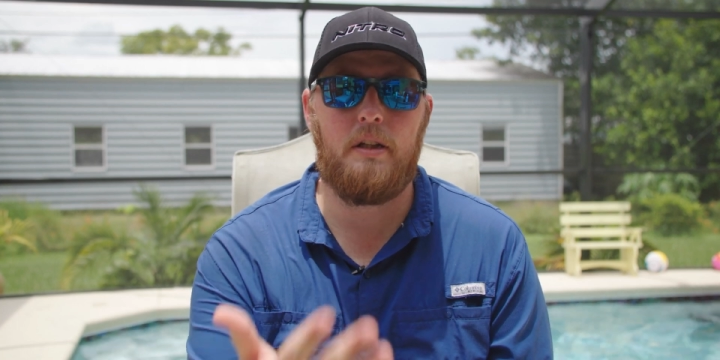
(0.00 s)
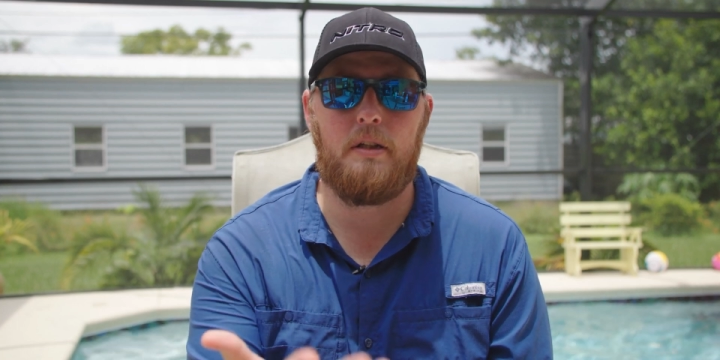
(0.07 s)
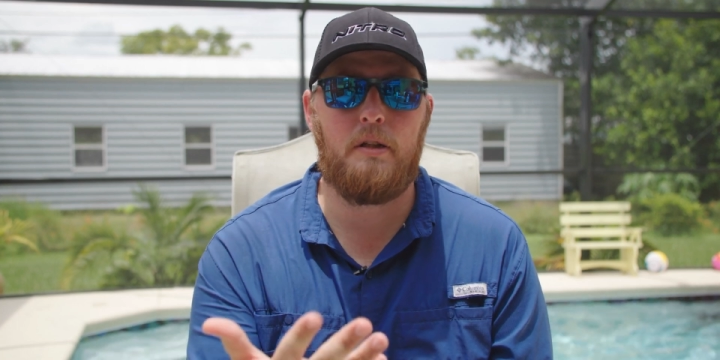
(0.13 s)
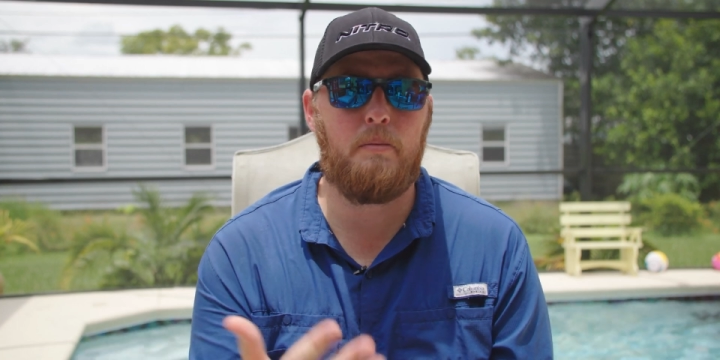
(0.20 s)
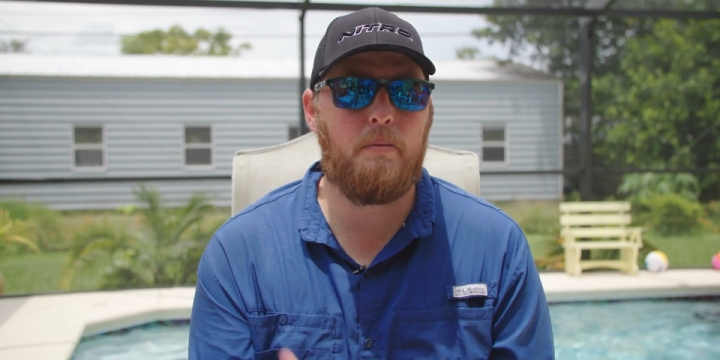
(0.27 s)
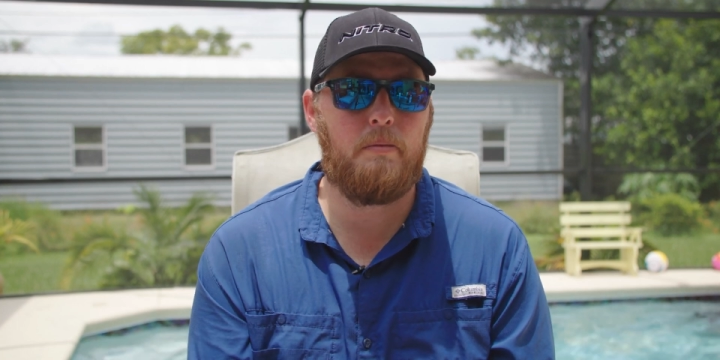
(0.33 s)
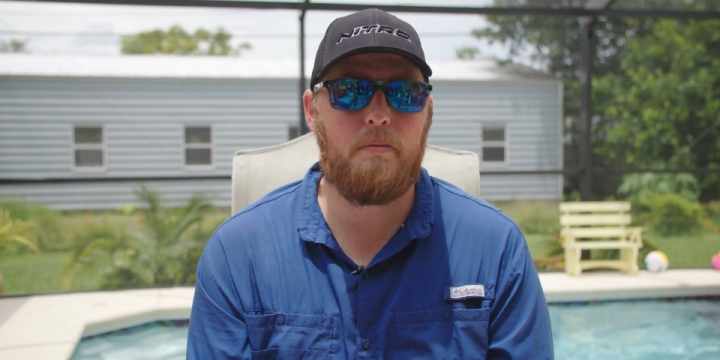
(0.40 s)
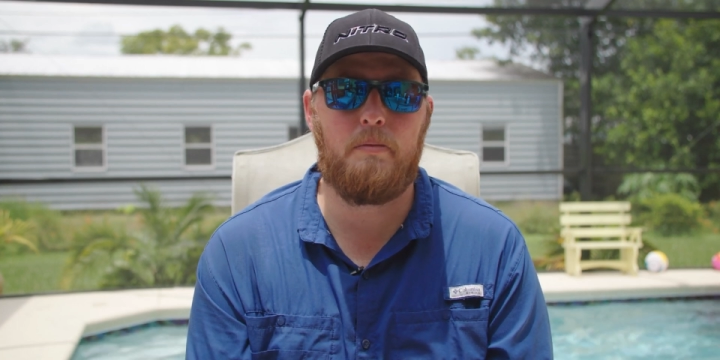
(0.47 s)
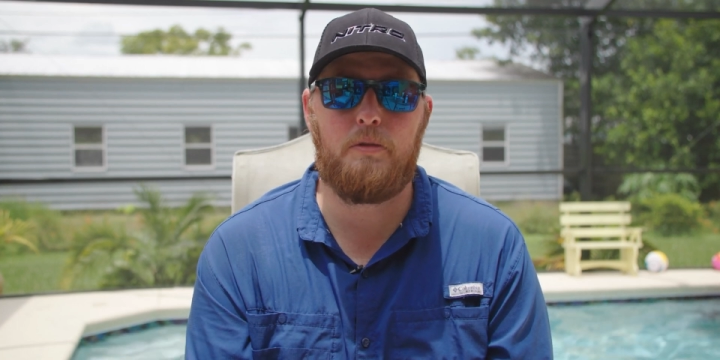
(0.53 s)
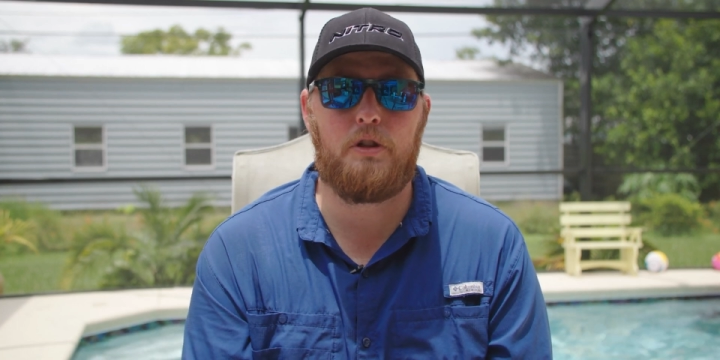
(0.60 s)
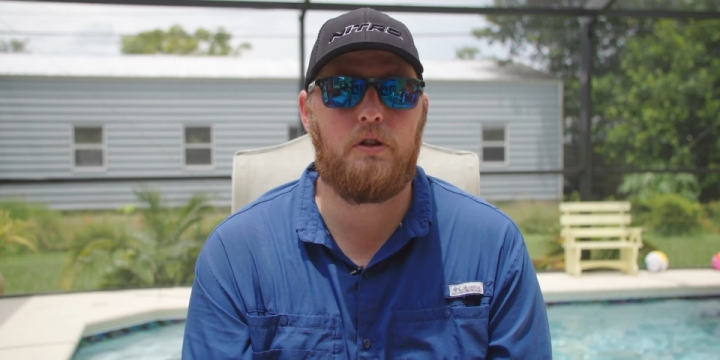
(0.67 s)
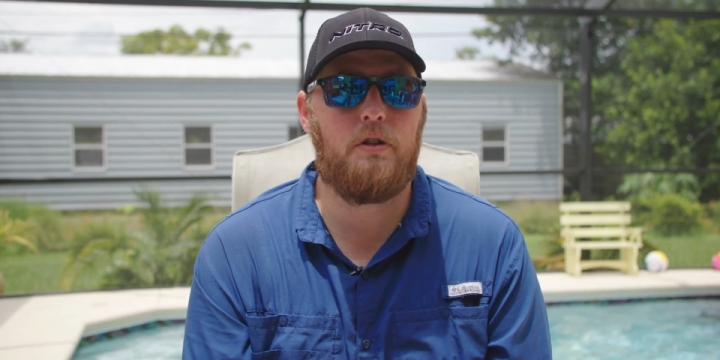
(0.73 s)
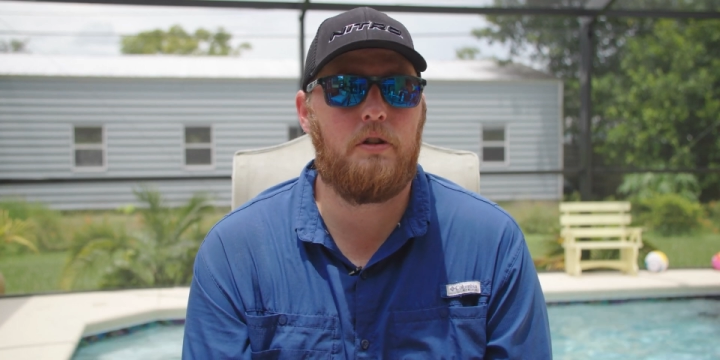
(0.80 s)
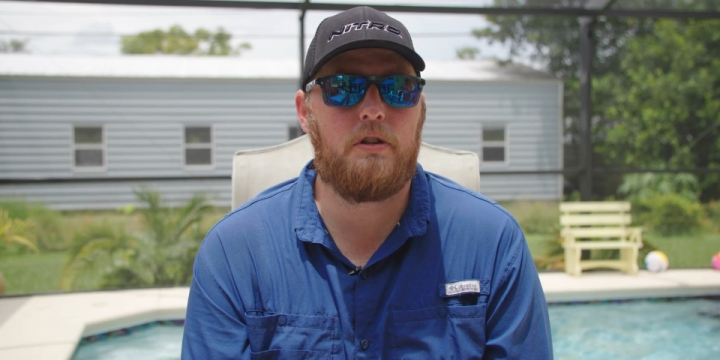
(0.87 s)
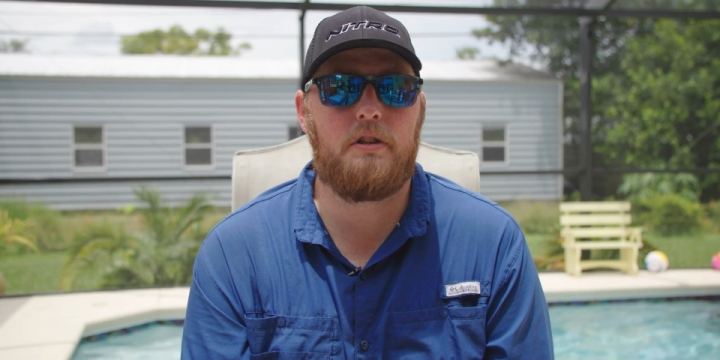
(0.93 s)
I'm
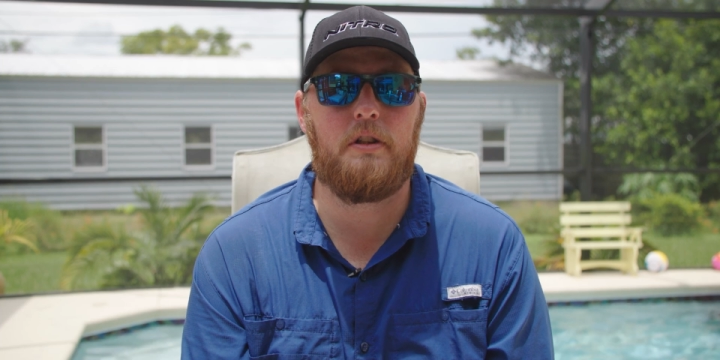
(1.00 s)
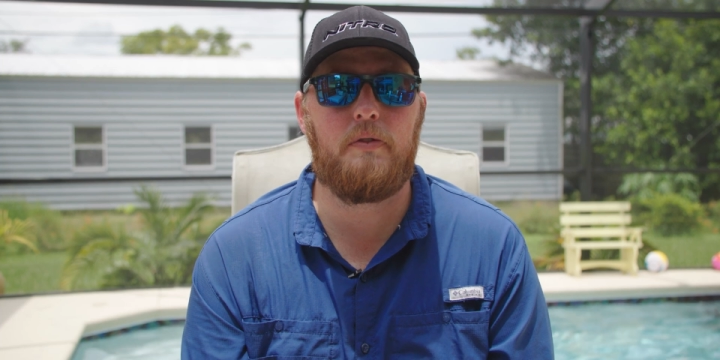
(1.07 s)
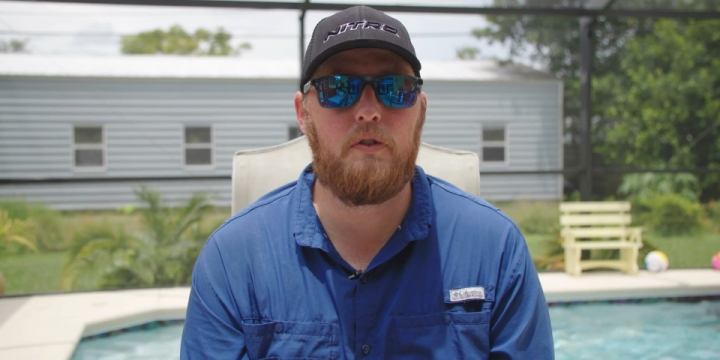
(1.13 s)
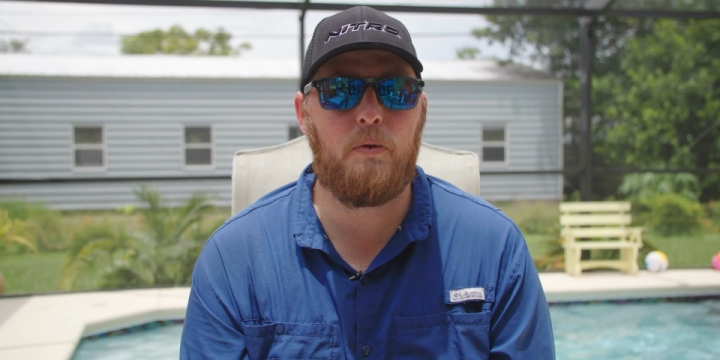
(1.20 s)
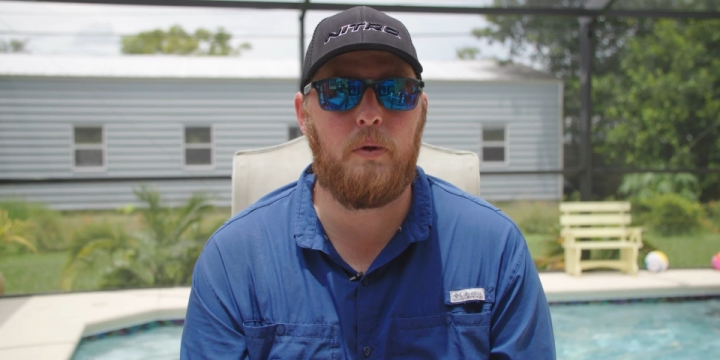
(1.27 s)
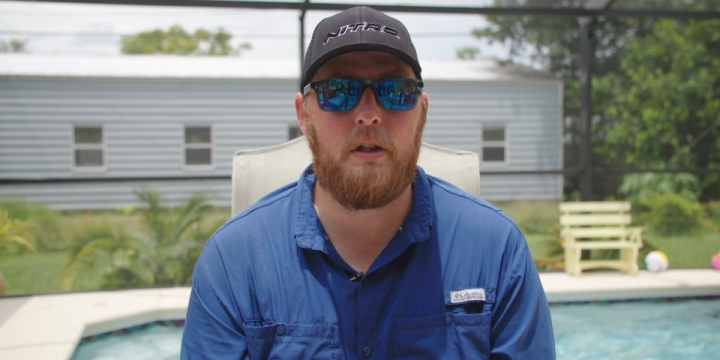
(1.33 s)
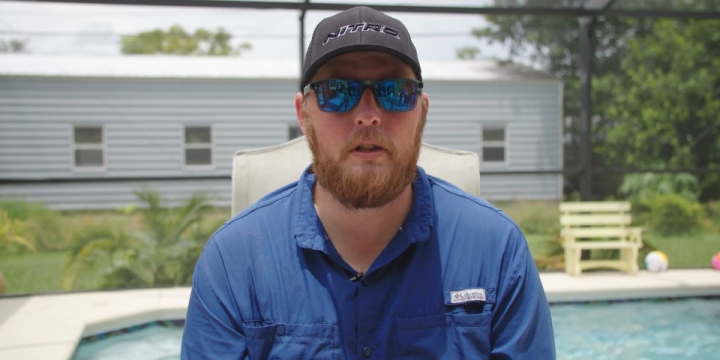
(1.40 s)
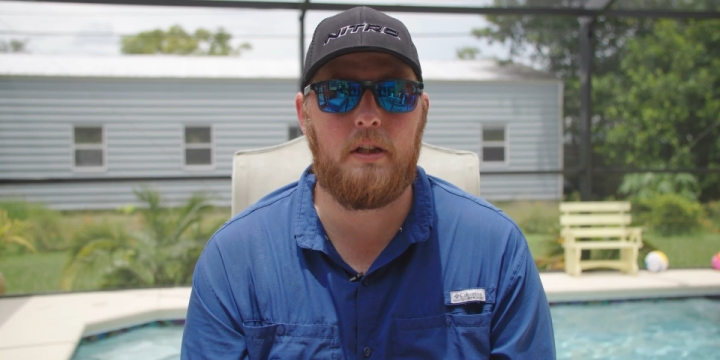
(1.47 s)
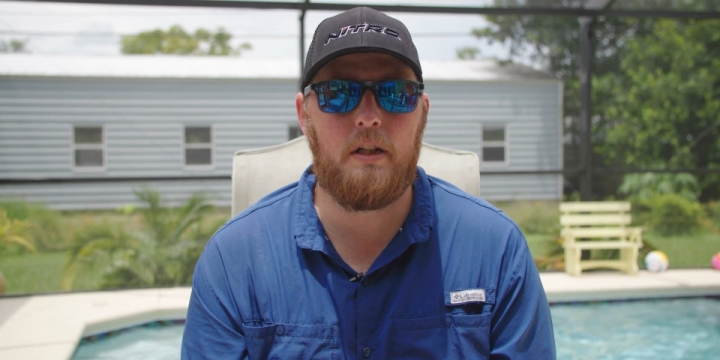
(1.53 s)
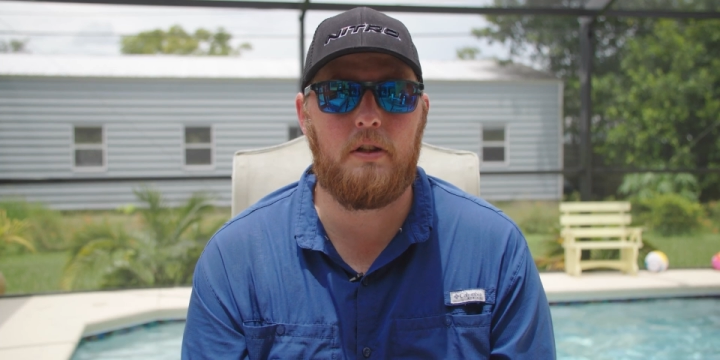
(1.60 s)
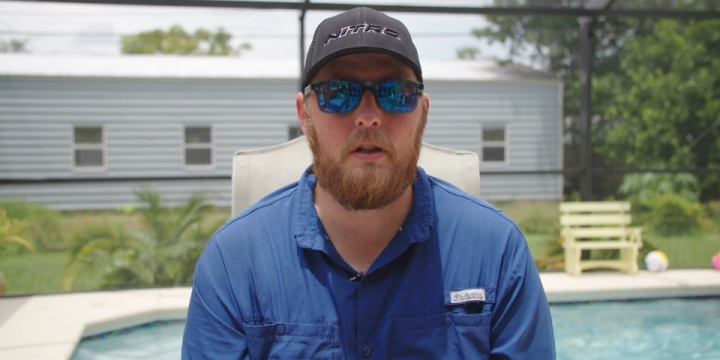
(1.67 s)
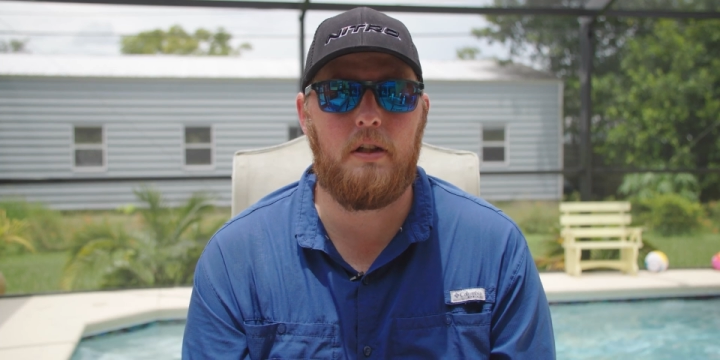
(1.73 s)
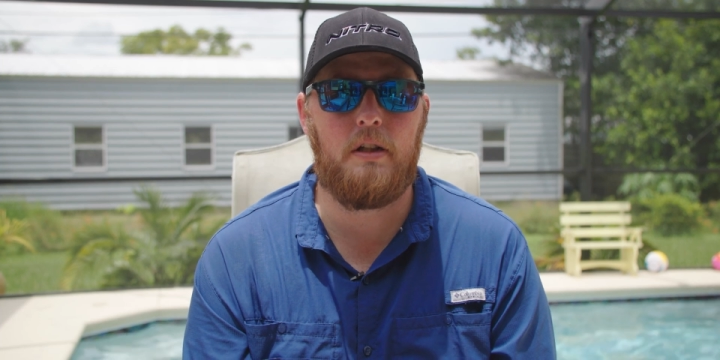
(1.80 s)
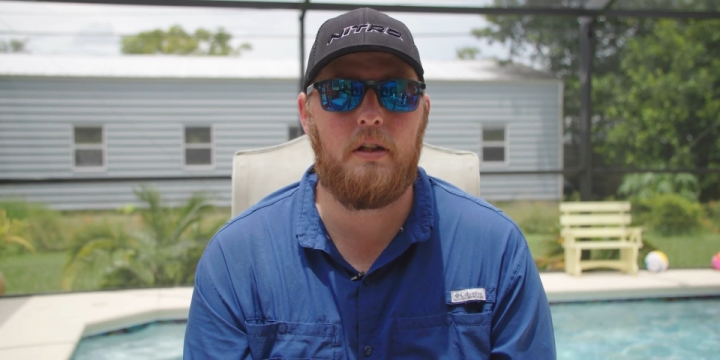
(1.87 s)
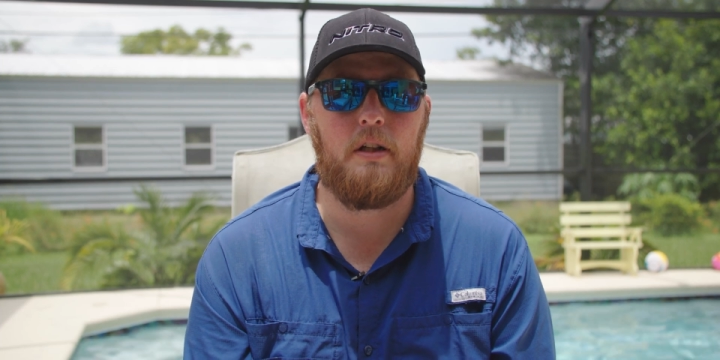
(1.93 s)
sure there's different ways out
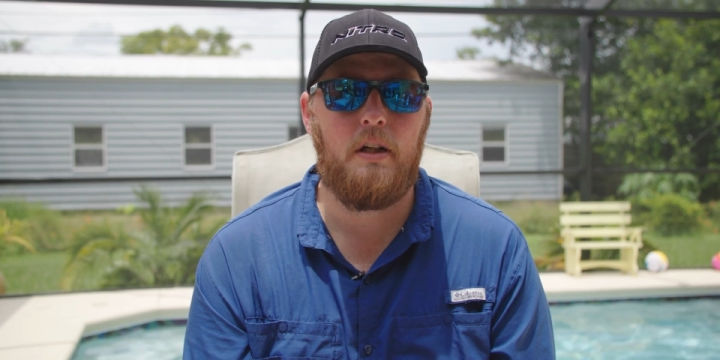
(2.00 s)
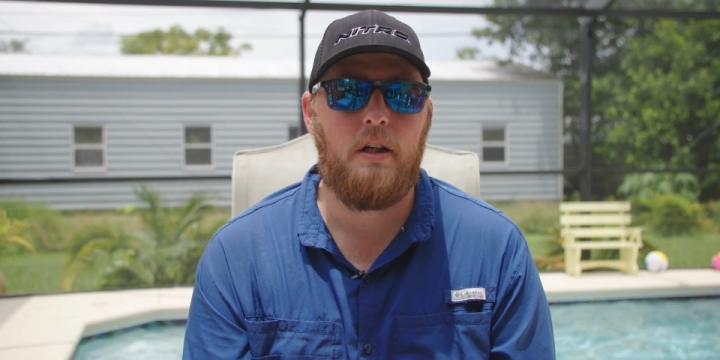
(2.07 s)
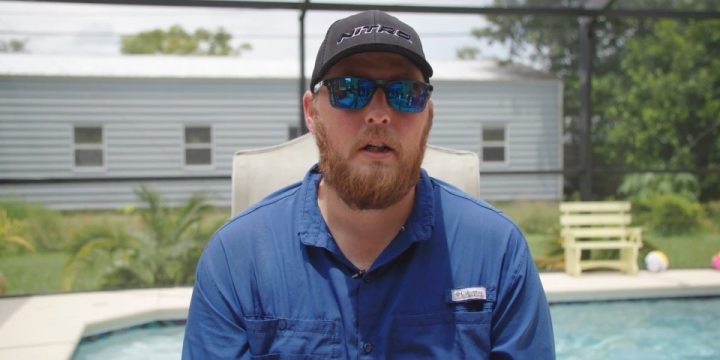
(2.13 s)
there,